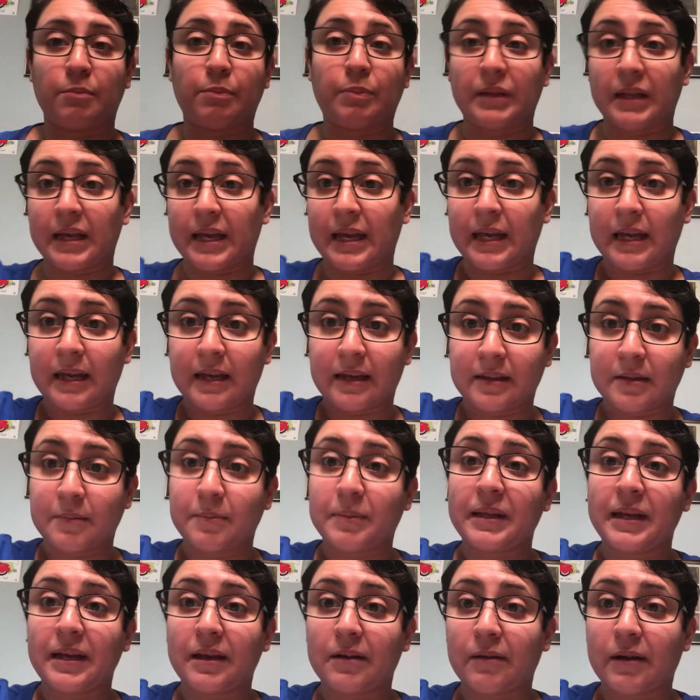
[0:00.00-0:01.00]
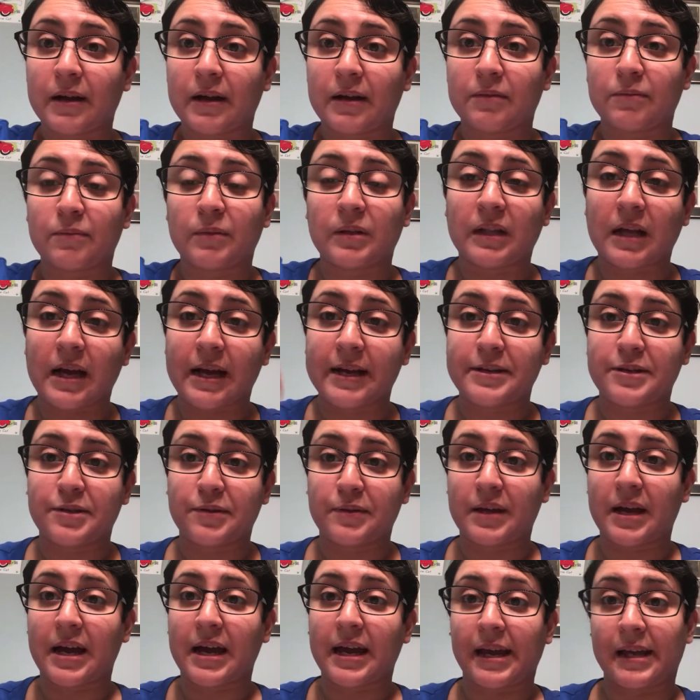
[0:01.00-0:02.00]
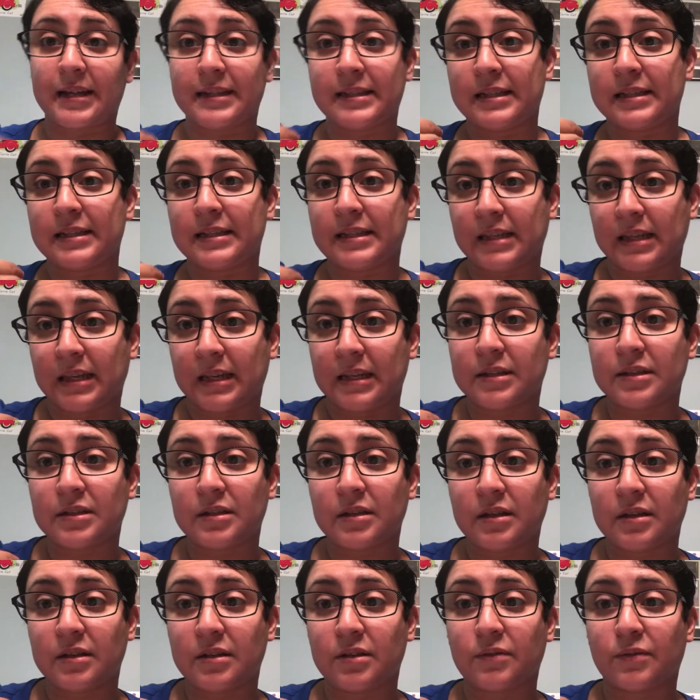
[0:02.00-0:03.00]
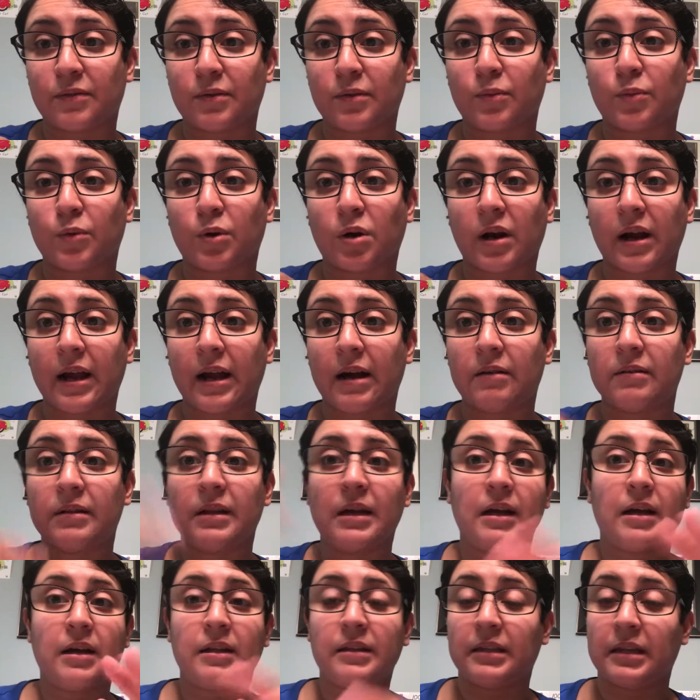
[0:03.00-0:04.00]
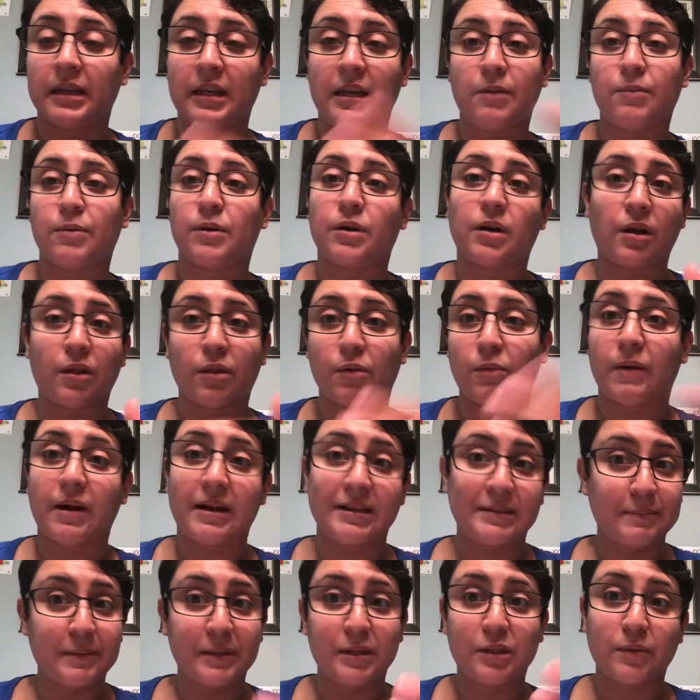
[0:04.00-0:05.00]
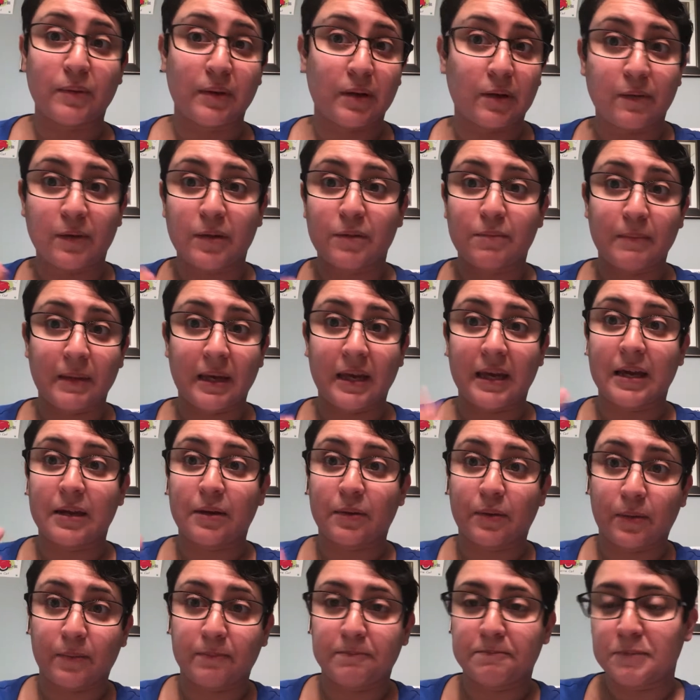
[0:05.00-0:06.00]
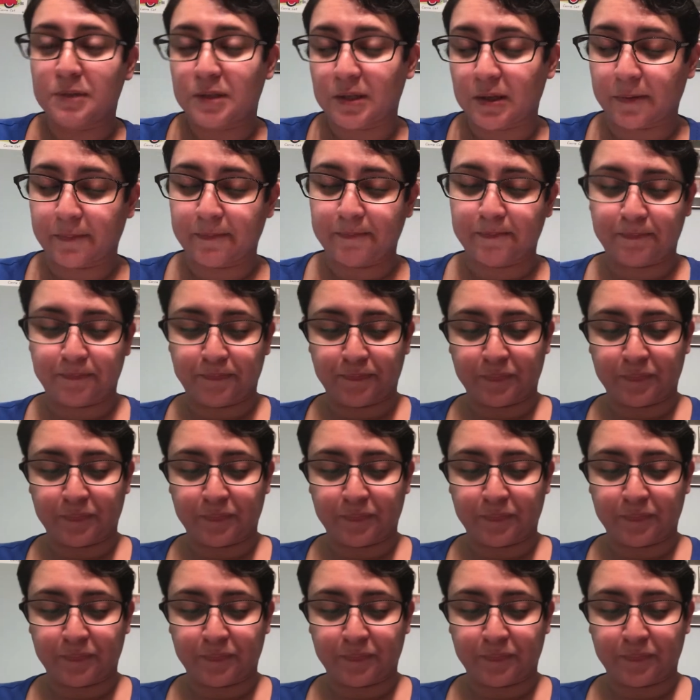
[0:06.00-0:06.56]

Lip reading: playing in the playground while I do the high intensity interval workout that he would otherwise be doing with me at home. So